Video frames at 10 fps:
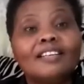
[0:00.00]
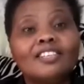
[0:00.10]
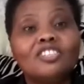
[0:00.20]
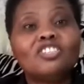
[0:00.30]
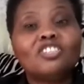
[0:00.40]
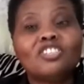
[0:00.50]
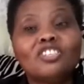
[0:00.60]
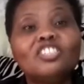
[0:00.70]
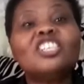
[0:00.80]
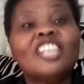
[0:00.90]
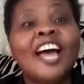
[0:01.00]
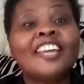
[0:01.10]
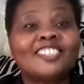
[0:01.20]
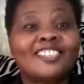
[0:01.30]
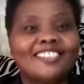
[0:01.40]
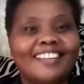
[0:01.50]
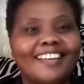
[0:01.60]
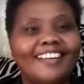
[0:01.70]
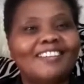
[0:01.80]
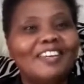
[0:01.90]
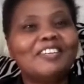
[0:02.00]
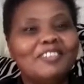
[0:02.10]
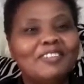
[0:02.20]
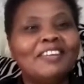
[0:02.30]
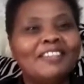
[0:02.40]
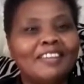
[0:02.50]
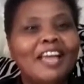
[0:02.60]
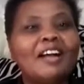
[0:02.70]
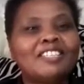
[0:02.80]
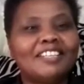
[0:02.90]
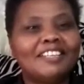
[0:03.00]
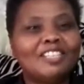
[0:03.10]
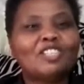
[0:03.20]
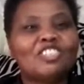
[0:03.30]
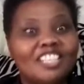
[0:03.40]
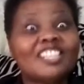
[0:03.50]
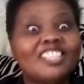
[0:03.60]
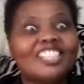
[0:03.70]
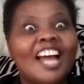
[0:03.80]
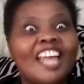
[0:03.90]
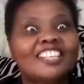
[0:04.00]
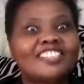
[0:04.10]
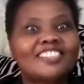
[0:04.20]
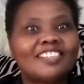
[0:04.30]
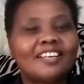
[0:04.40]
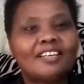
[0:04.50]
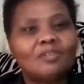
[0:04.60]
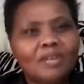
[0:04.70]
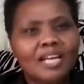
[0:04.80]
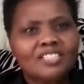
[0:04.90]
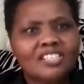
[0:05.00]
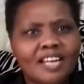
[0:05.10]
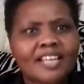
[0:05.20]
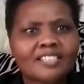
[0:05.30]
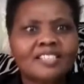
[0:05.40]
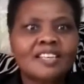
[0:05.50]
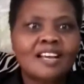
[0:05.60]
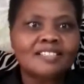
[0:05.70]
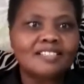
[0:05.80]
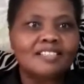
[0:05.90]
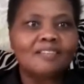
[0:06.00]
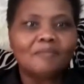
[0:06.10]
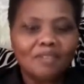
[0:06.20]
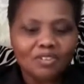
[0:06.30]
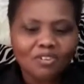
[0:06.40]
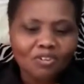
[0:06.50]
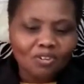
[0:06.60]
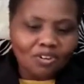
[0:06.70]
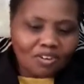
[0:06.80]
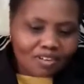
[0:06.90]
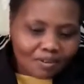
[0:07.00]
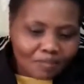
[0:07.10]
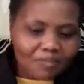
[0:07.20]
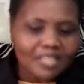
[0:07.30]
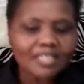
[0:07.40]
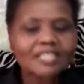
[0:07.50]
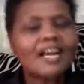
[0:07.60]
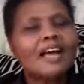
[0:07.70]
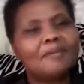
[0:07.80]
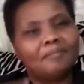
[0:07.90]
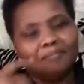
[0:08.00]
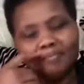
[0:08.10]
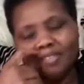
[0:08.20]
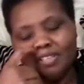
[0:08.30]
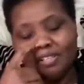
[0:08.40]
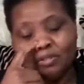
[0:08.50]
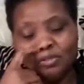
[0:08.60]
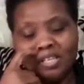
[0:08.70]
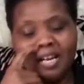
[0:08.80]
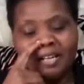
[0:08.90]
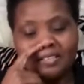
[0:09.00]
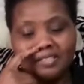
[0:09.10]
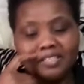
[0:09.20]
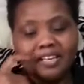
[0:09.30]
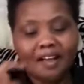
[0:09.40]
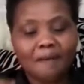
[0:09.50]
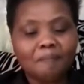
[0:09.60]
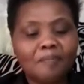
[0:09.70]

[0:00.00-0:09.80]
G-nice. The young generation say G-nice. Una G-nice kiasi. You know, take time to relax. Yeah?